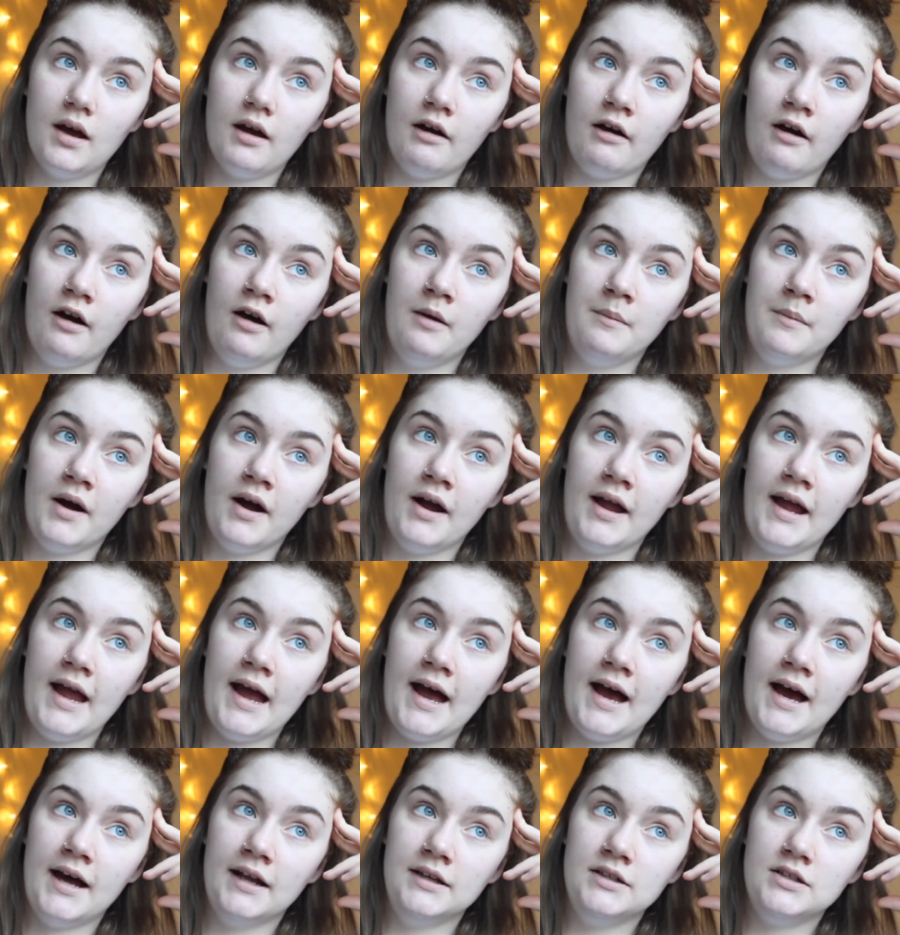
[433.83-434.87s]
I
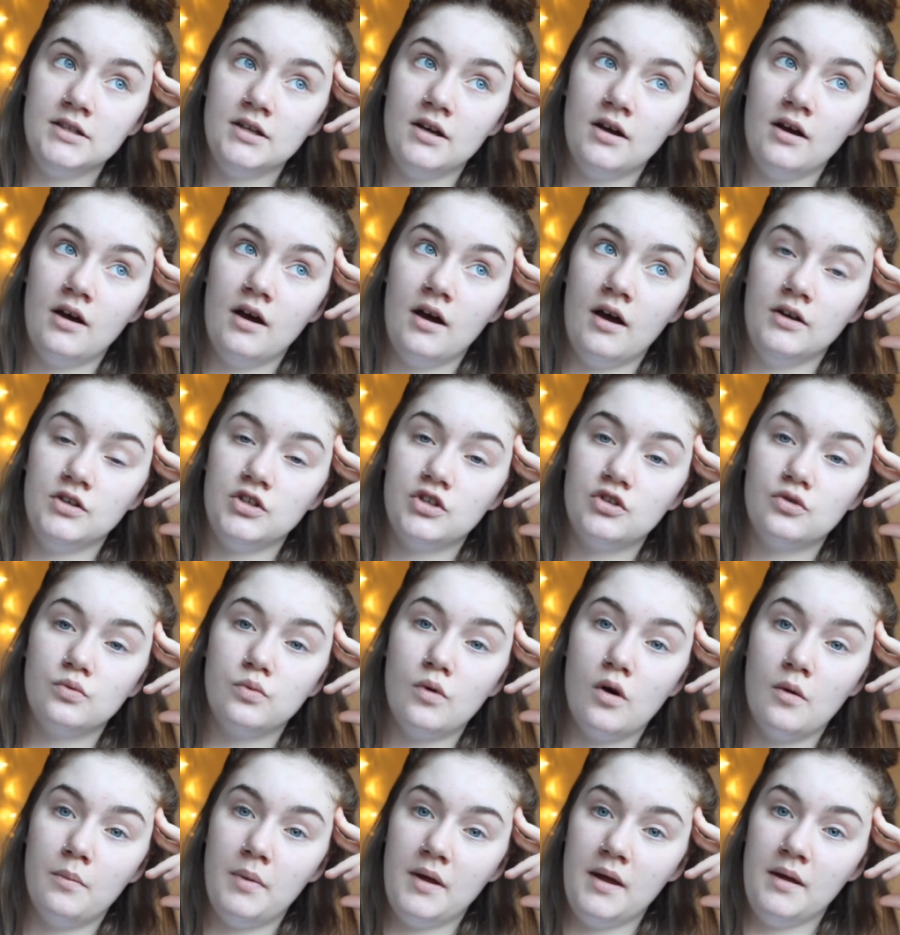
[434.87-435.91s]
had a
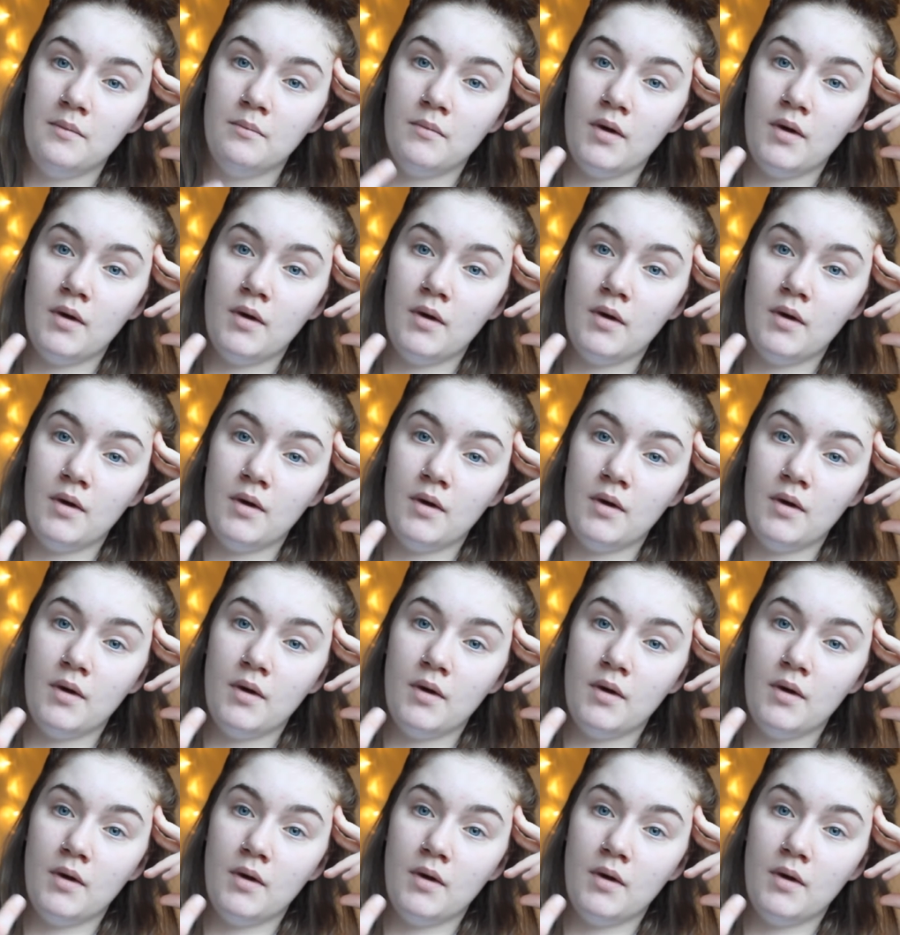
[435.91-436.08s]
swab in